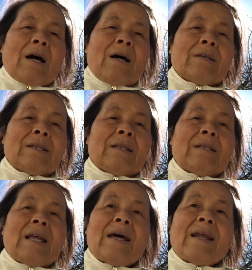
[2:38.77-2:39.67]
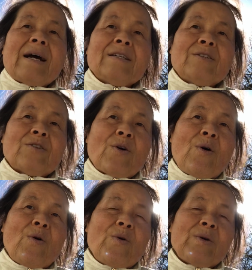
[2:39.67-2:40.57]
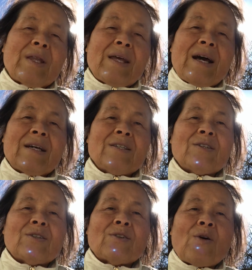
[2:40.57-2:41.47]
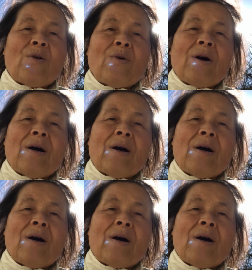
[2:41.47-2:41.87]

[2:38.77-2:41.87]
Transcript: uh, then i saw then i saw